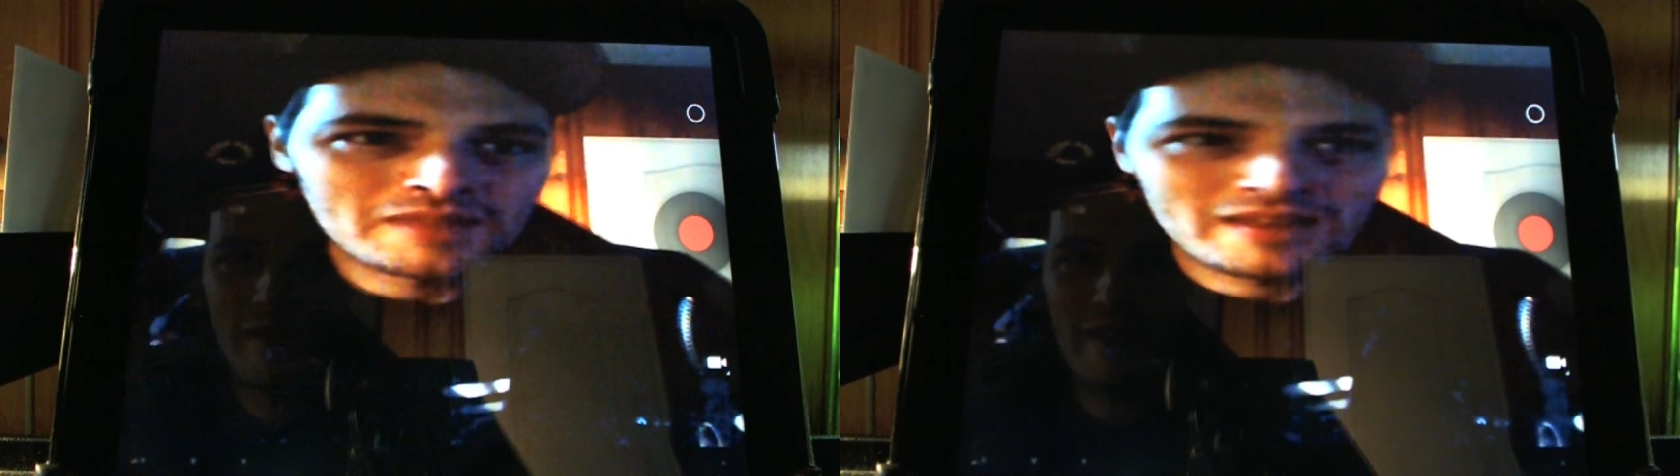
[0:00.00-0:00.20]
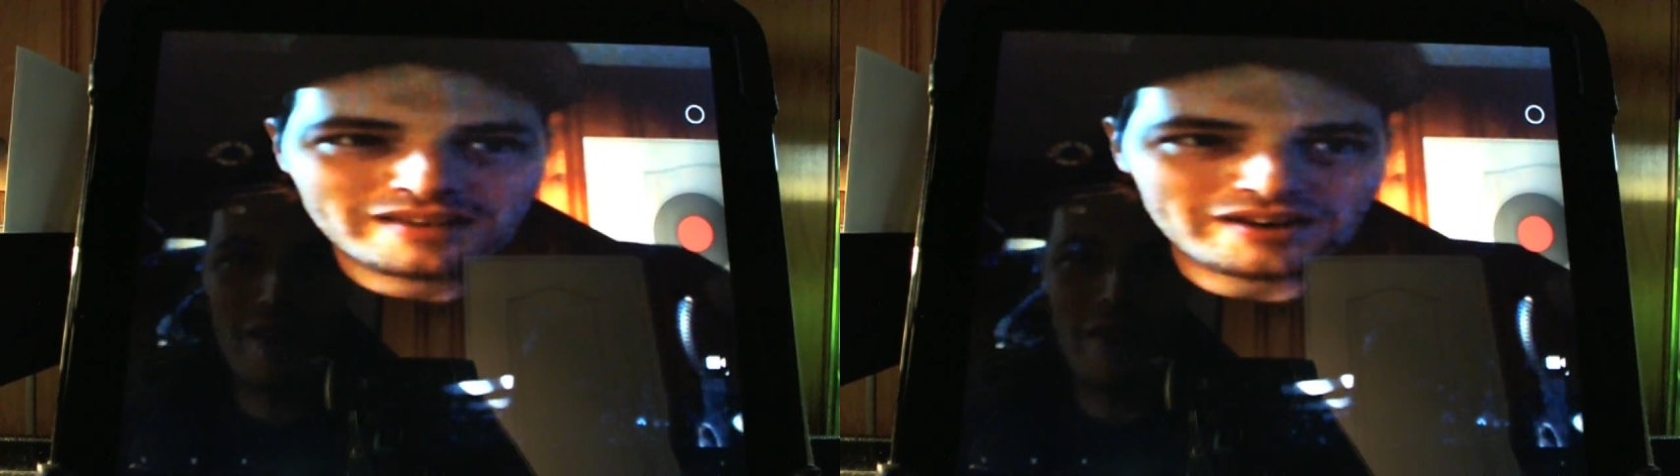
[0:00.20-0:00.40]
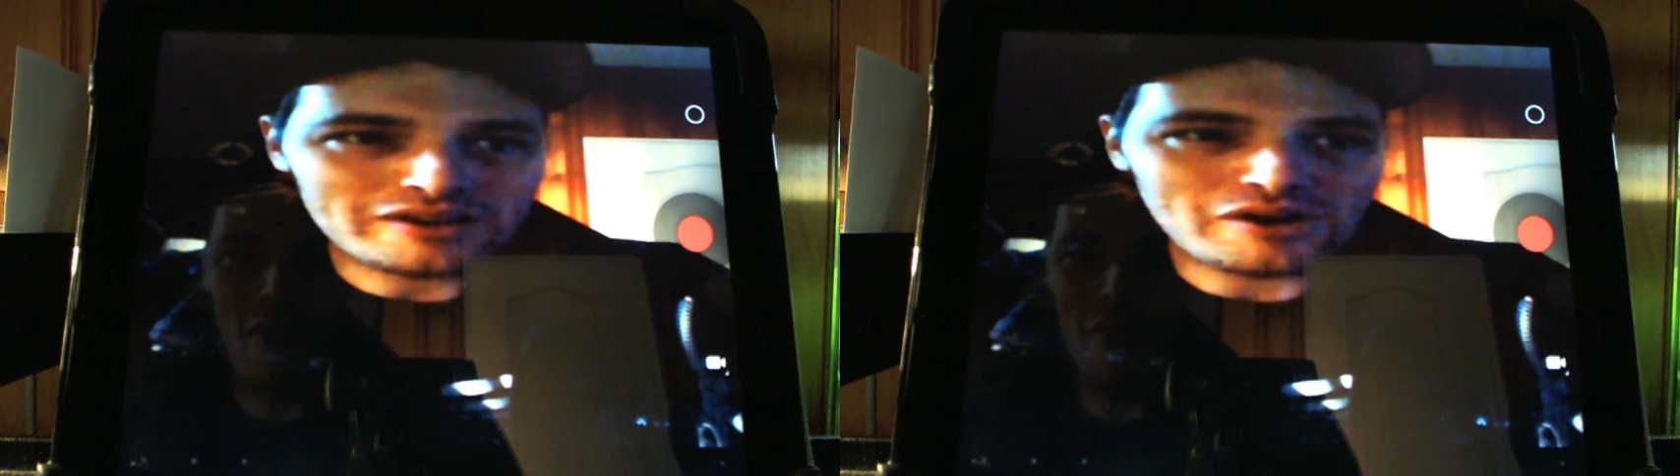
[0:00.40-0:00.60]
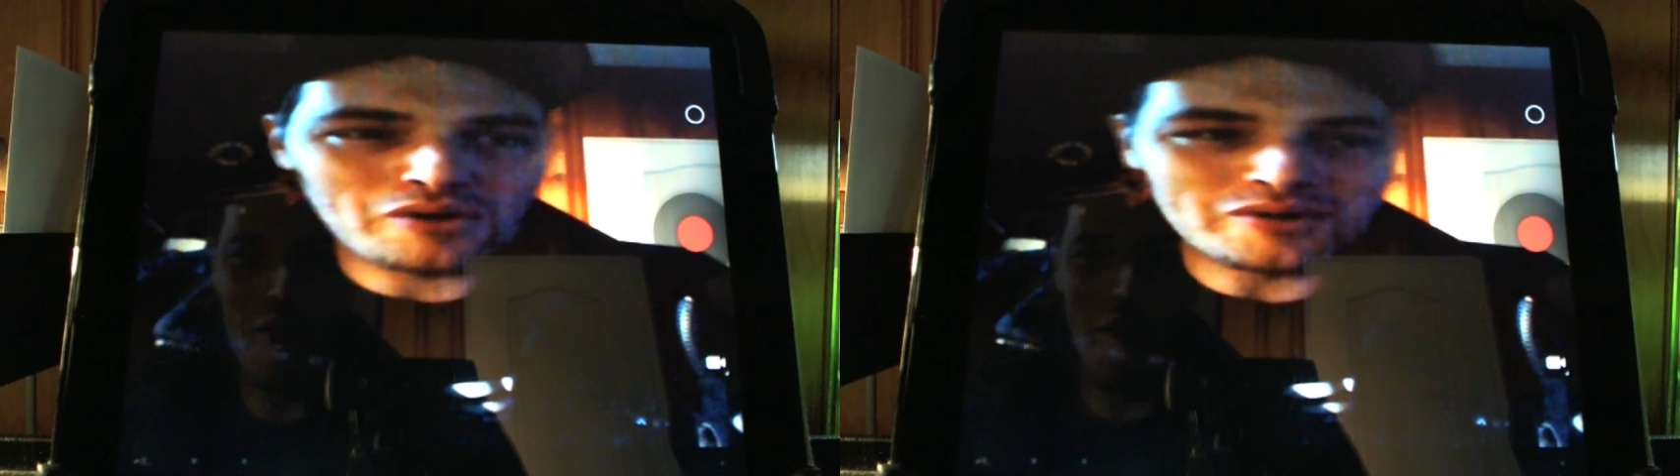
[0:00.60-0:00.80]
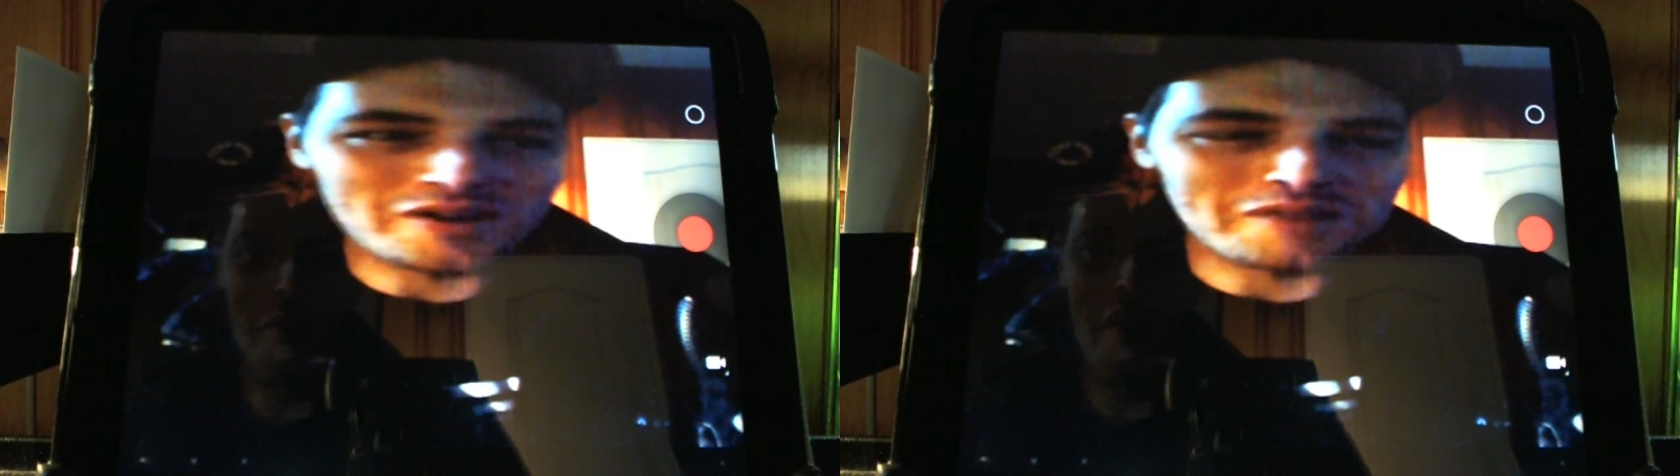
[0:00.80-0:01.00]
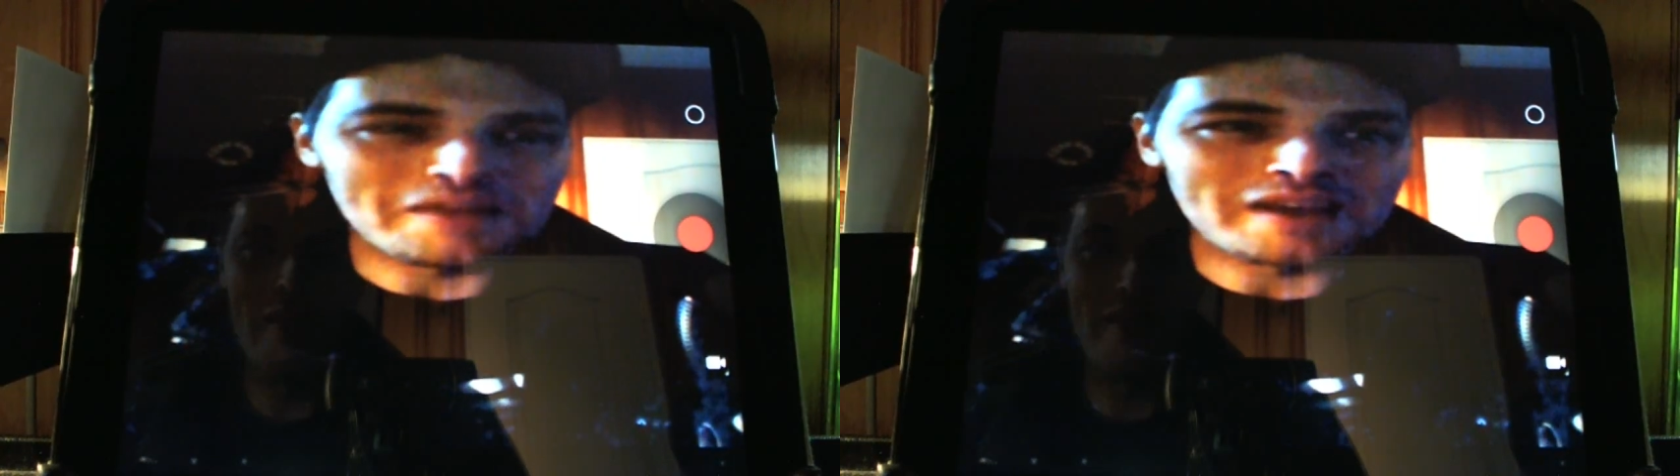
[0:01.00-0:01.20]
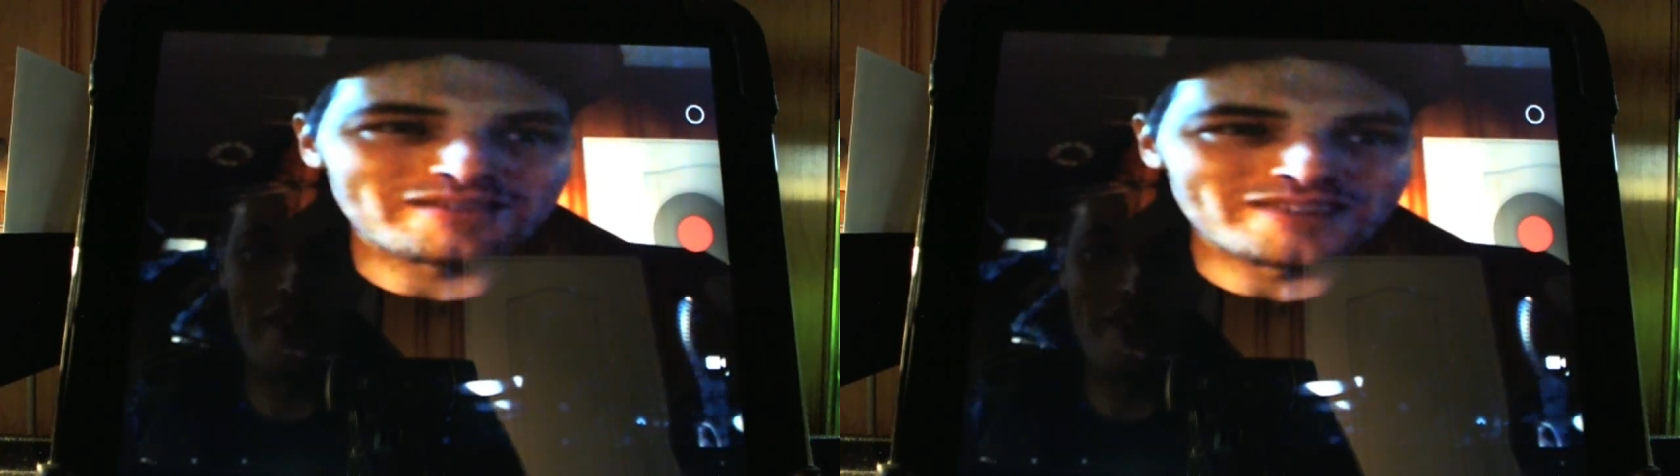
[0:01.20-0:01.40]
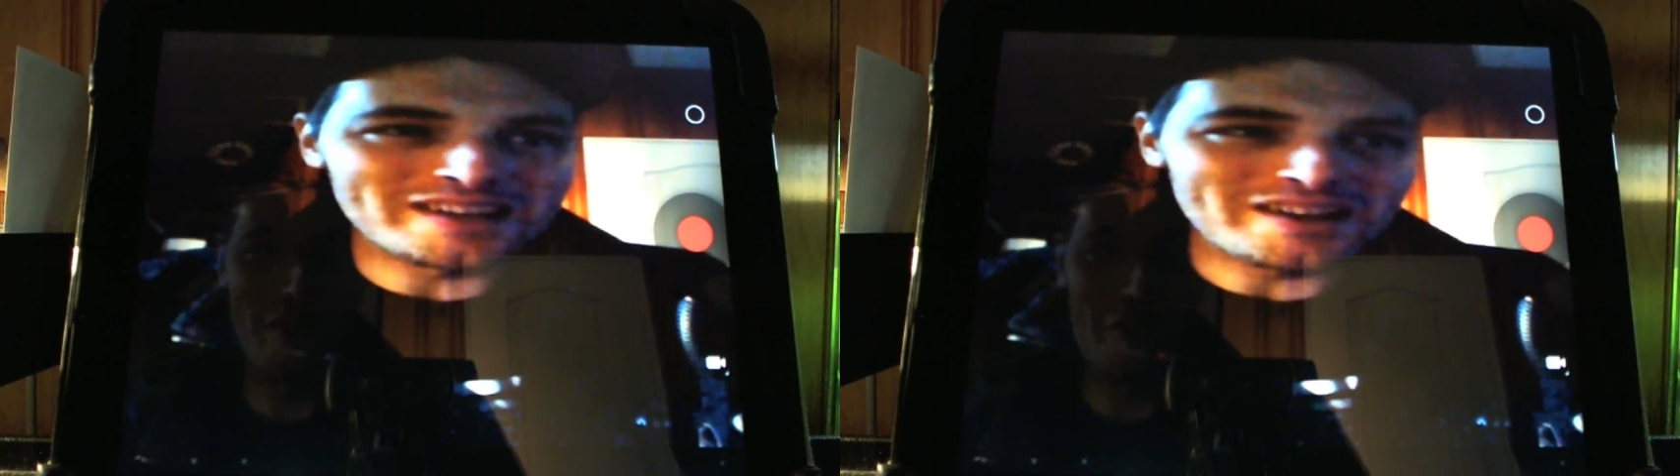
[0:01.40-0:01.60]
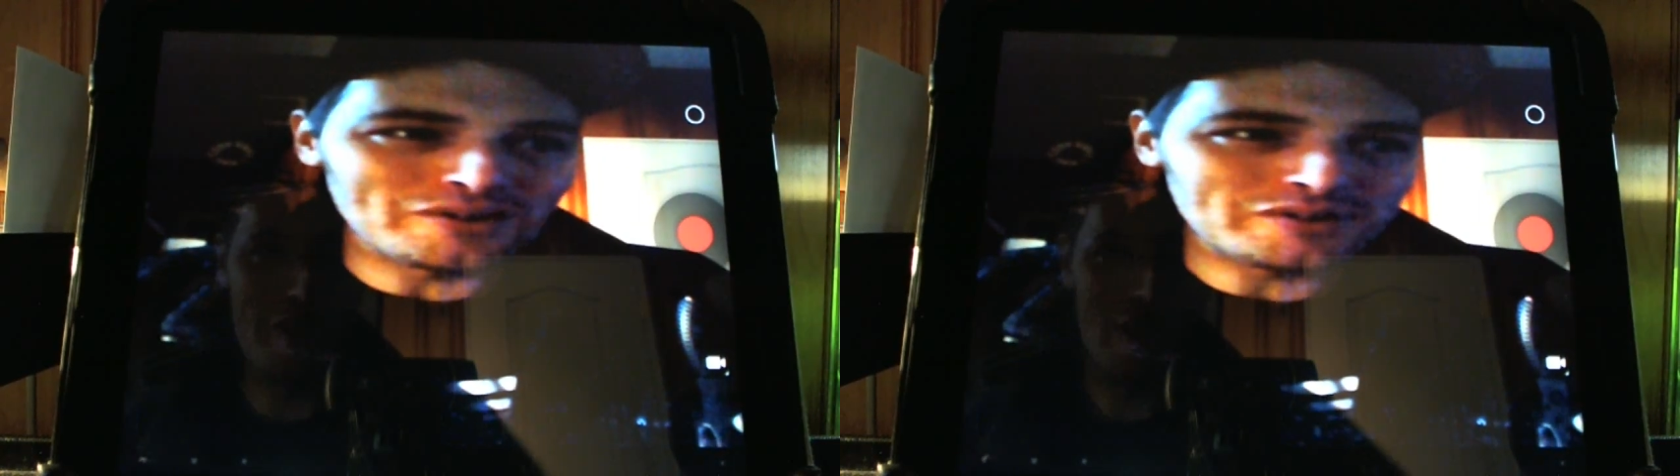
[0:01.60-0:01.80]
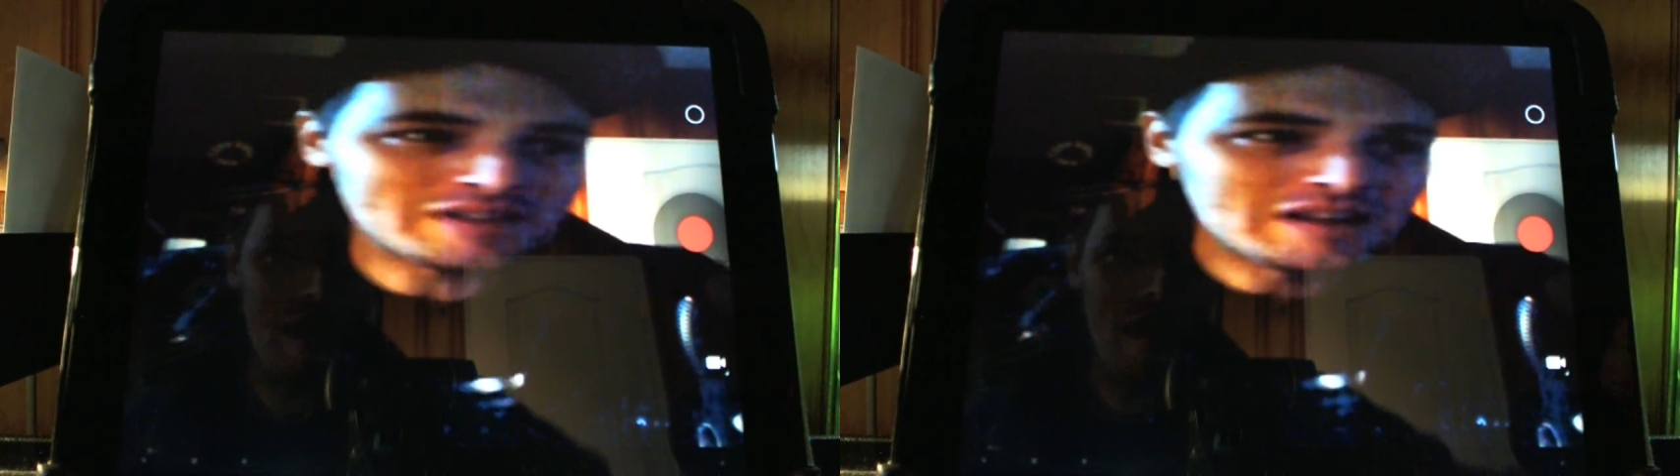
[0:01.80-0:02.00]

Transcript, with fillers: There you go, you can make videos,